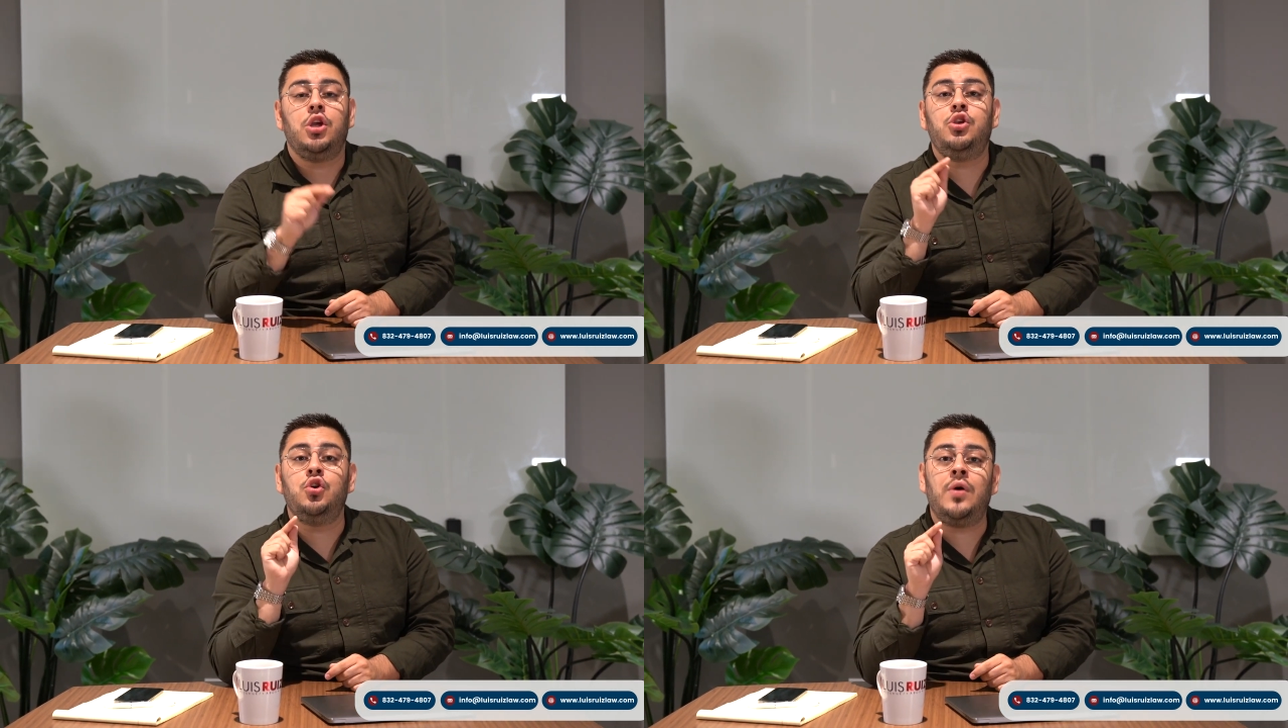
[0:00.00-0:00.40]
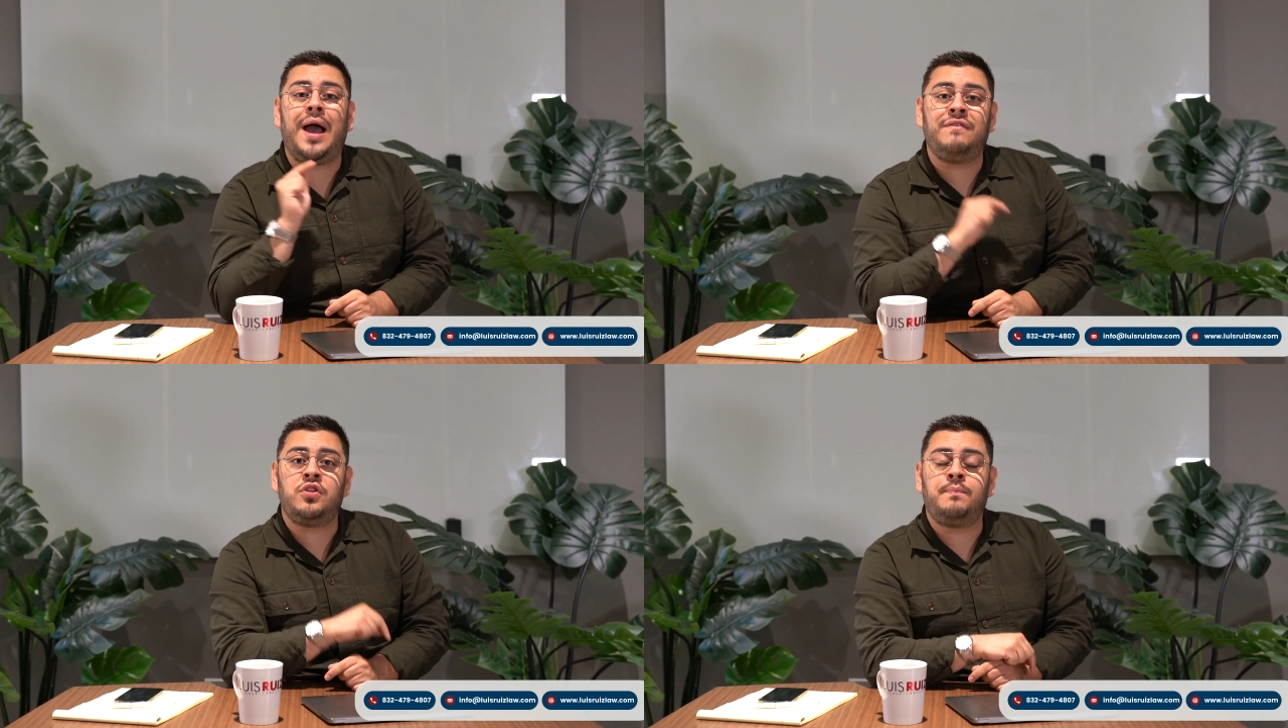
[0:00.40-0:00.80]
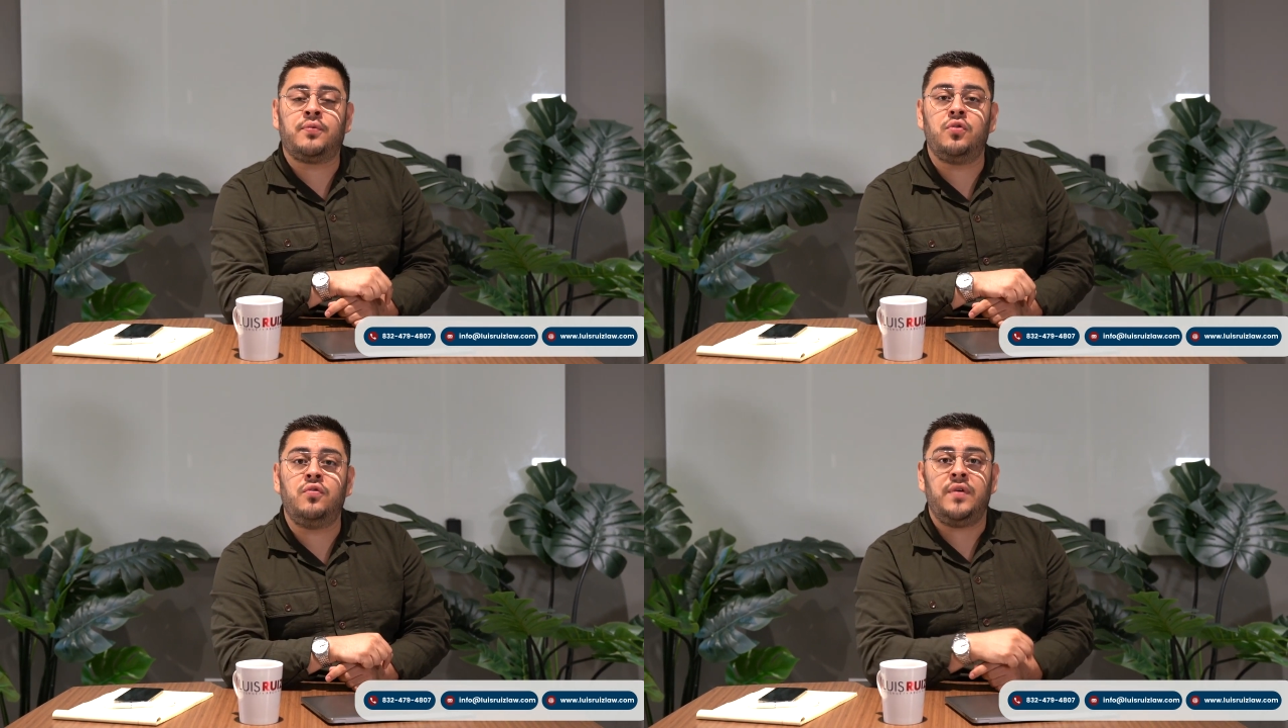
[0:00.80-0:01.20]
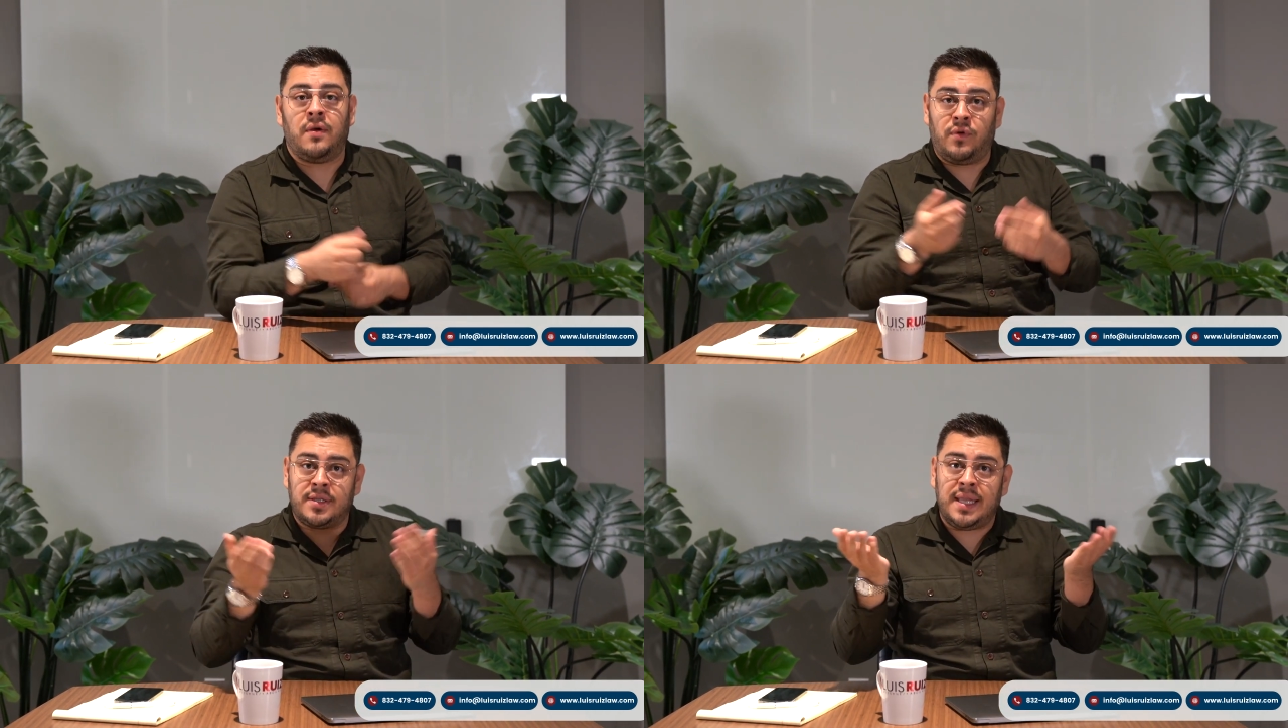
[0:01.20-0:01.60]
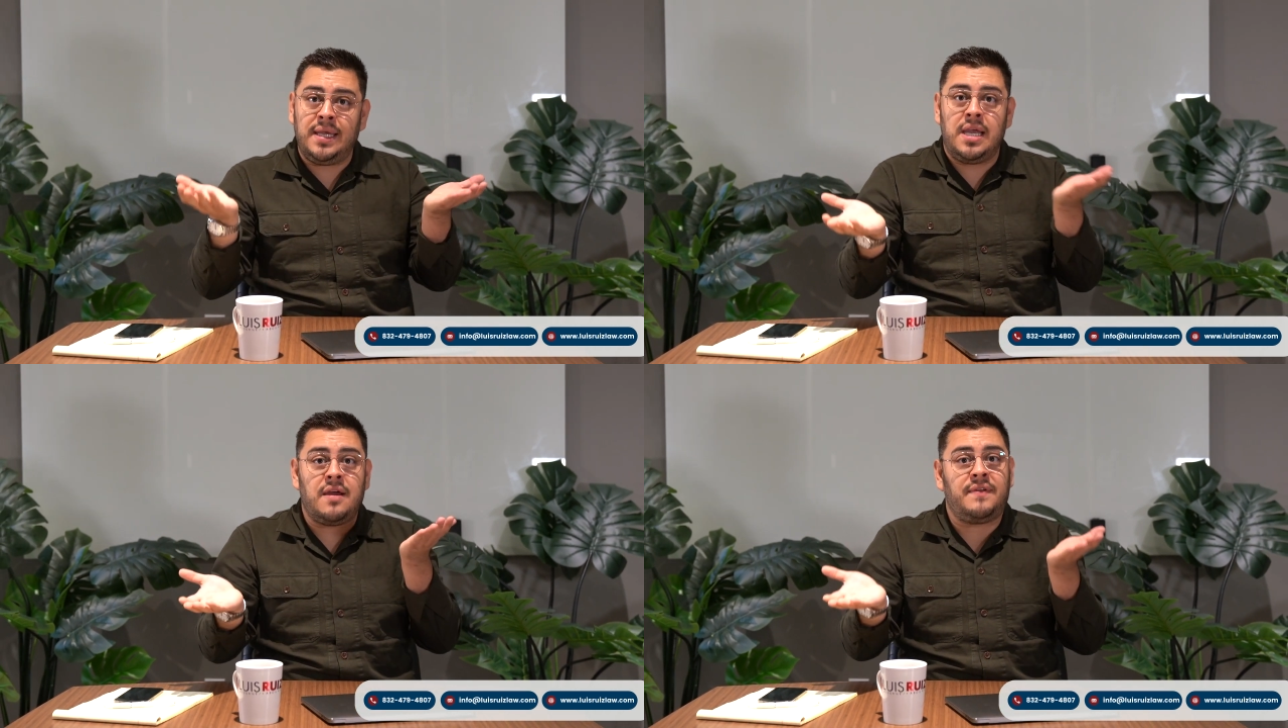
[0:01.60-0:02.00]
You have to prove, if we're
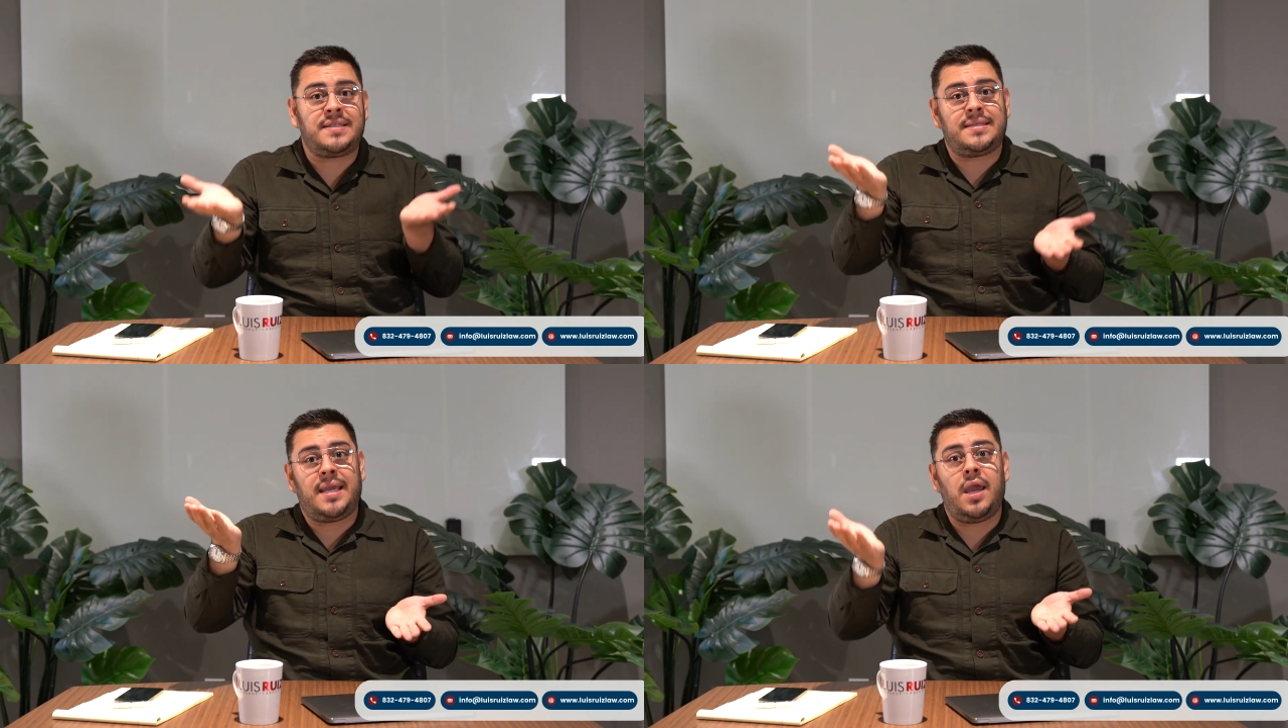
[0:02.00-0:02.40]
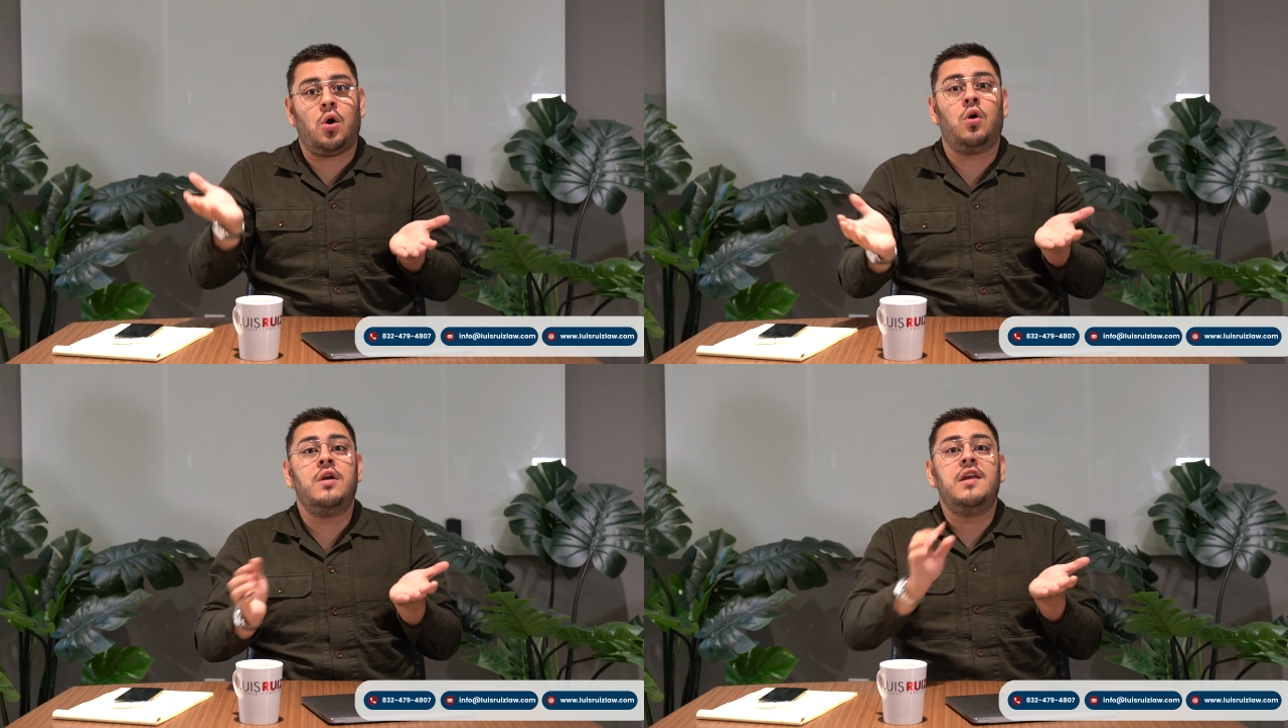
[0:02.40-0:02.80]
thinking of a scale,